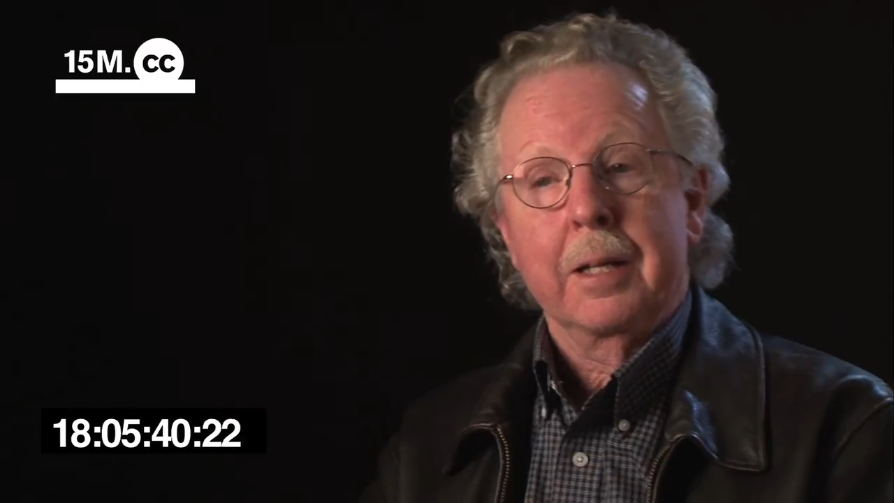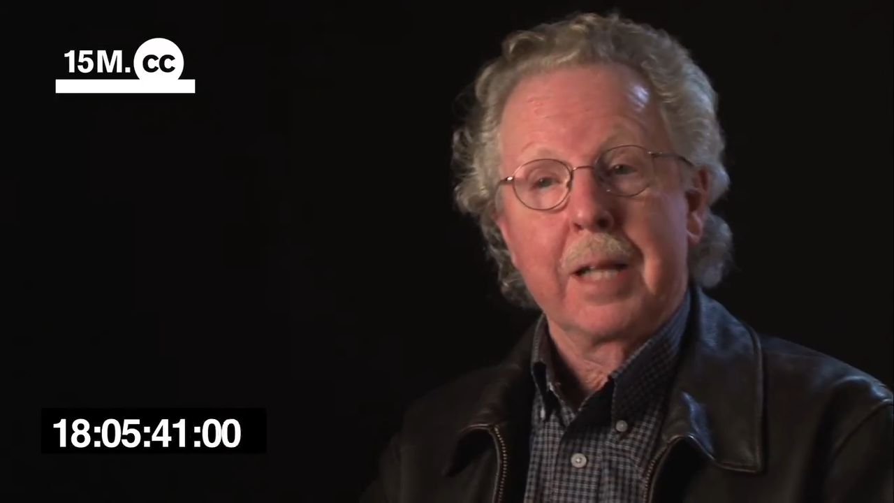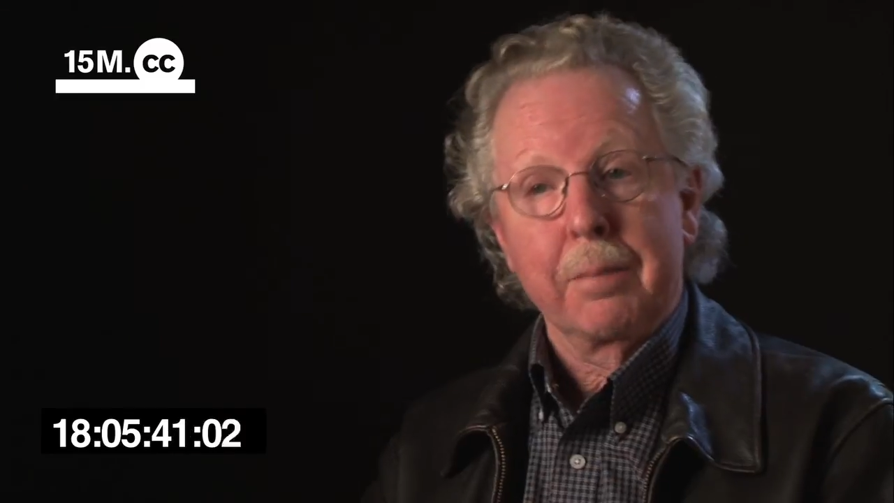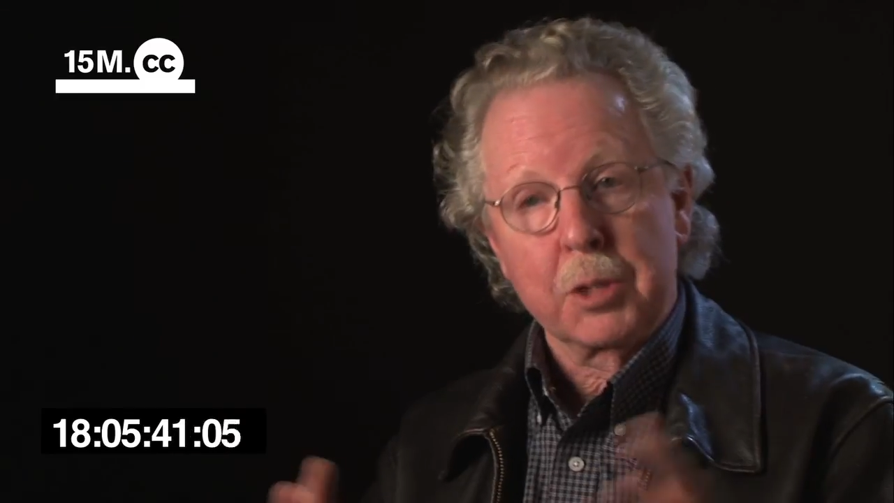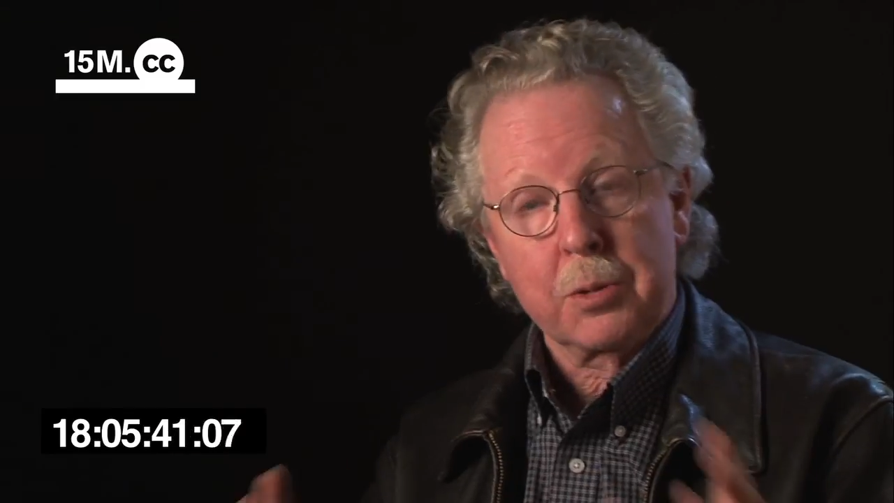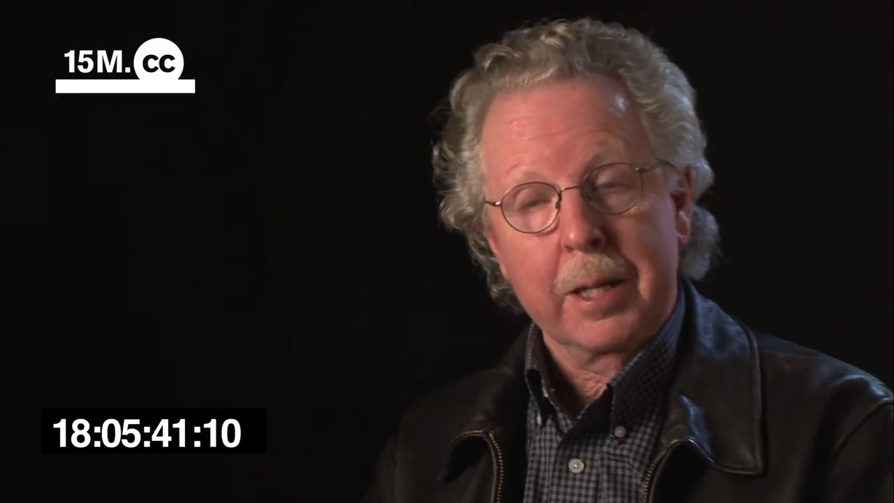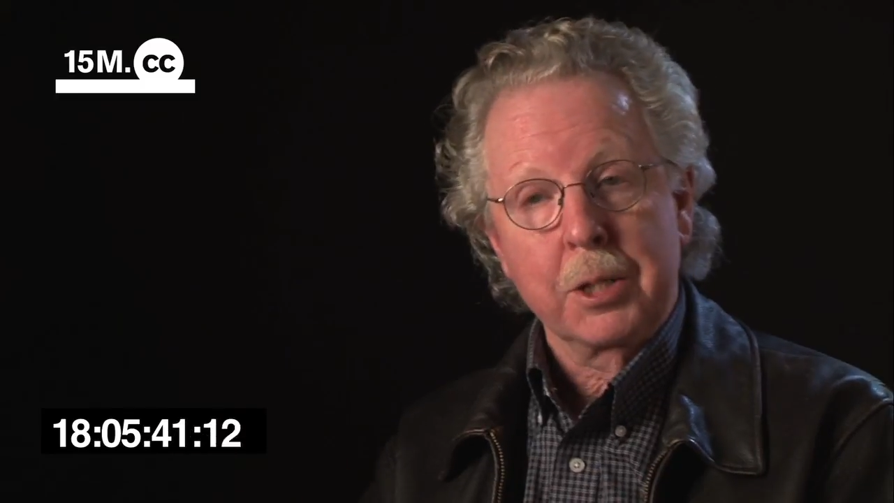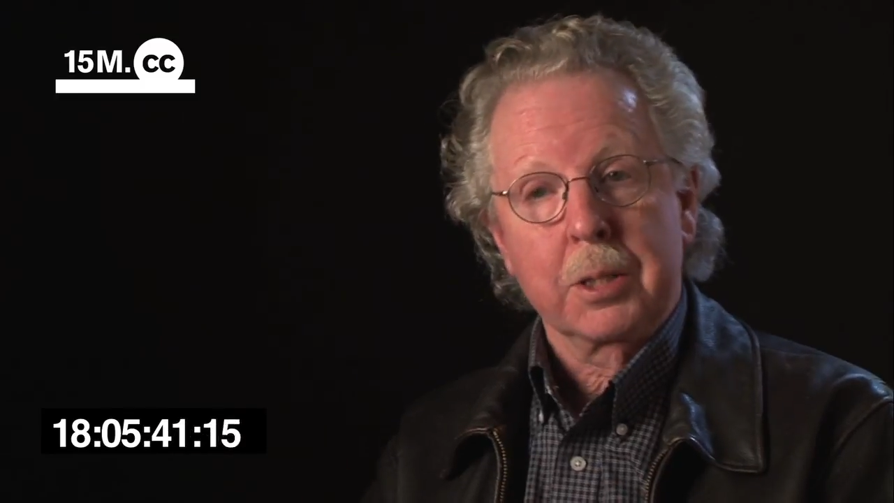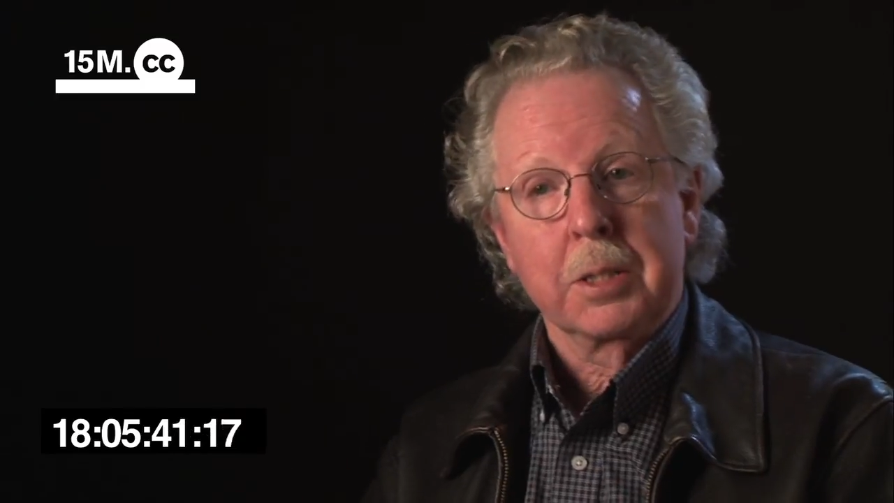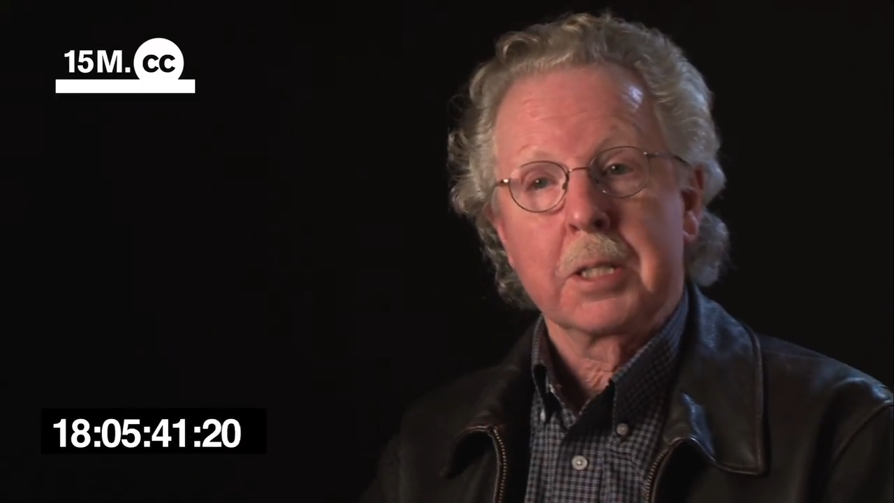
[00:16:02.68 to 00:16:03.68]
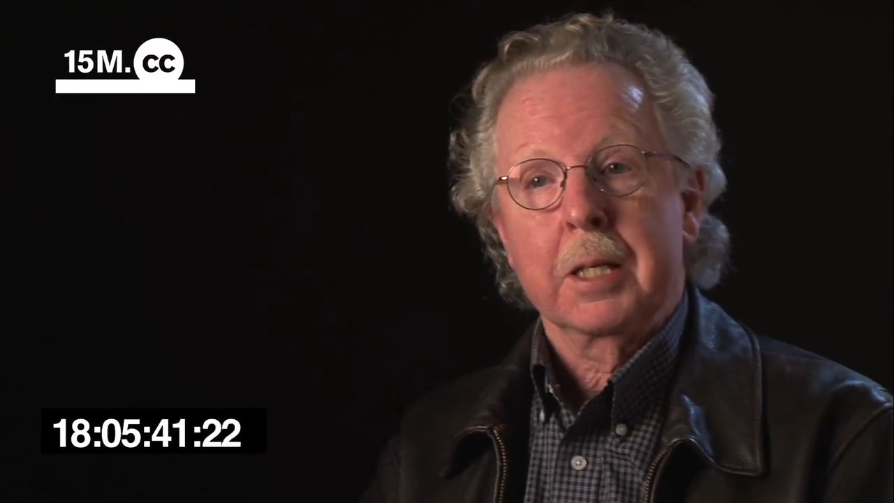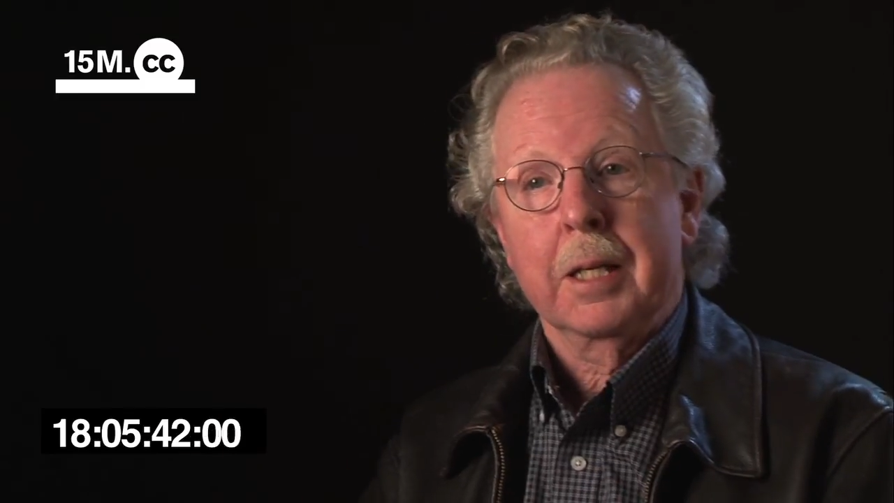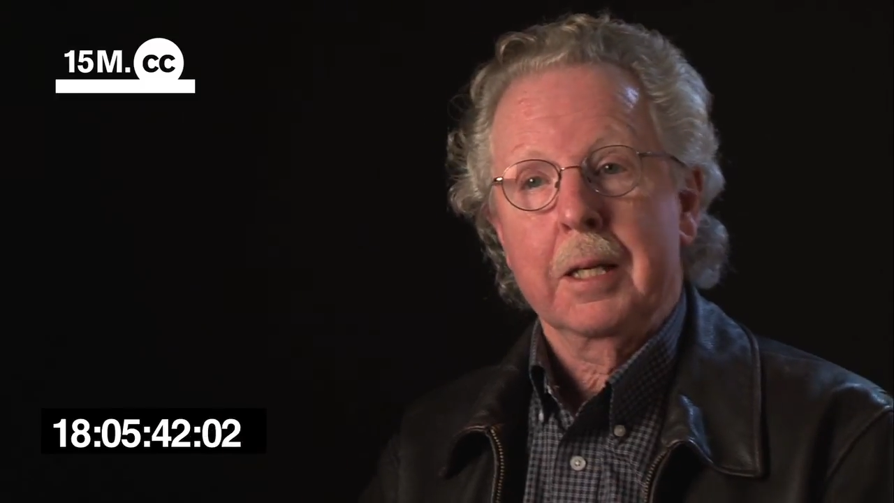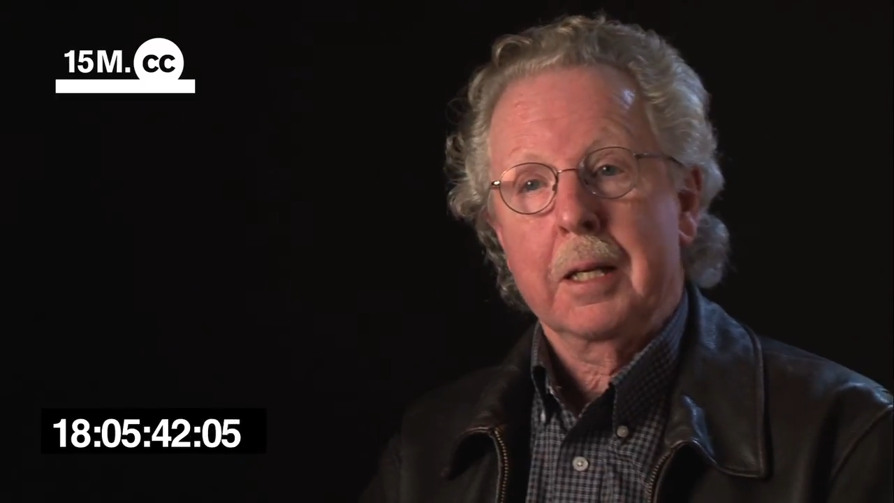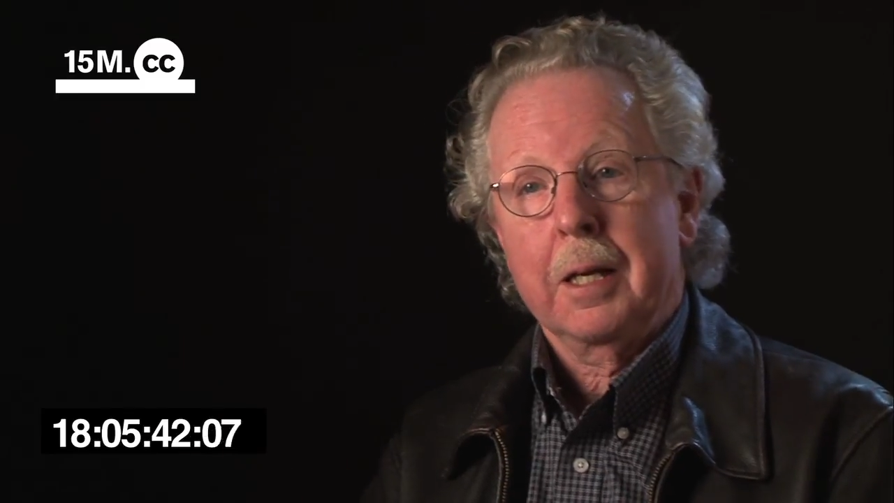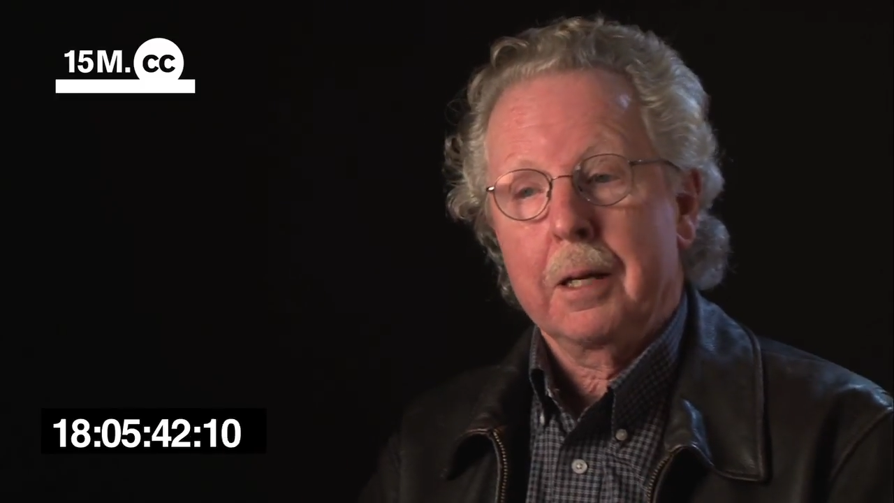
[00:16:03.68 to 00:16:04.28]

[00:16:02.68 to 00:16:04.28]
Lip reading: demonstrations in